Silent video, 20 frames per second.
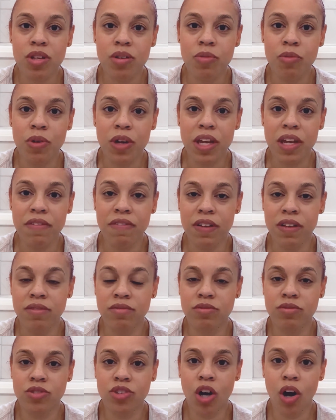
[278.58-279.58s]
We
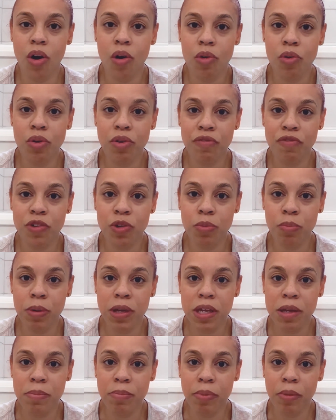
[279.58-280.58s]
even told a few
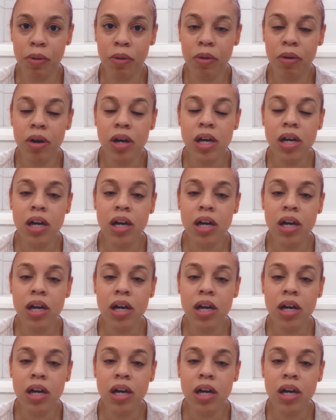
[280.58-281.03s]
people